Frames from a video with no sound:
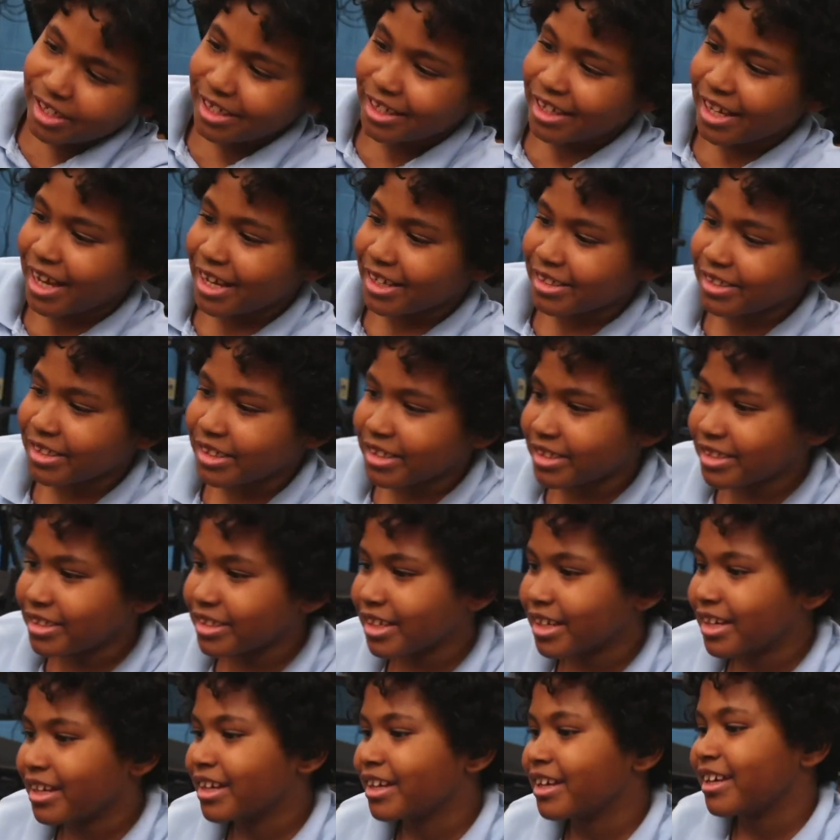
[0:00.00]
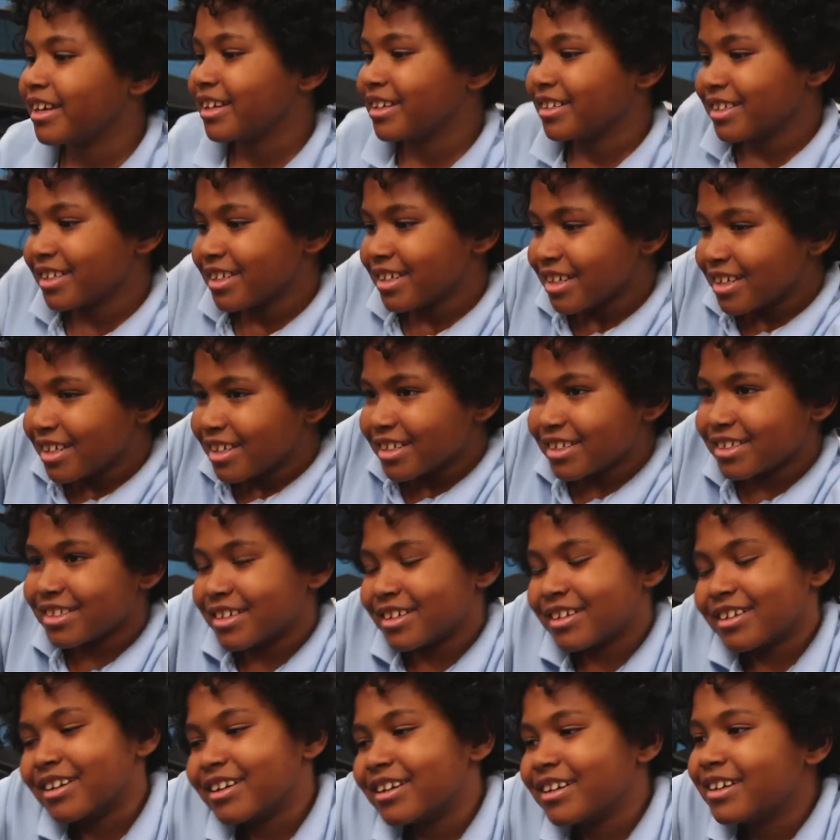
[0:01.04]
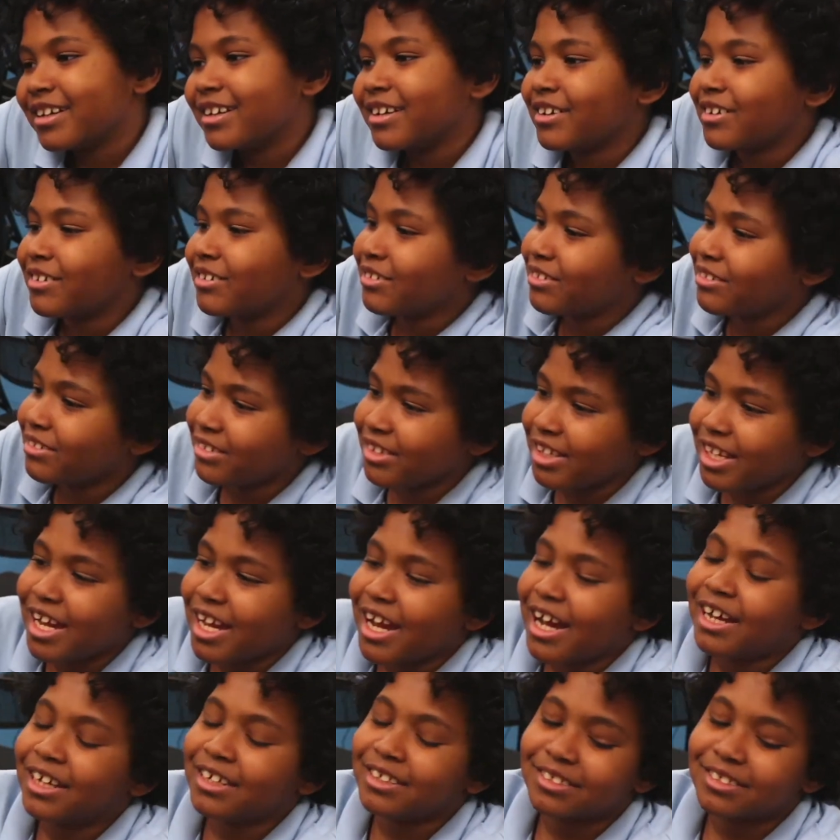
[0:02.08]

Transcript: he has to say. So, yeah.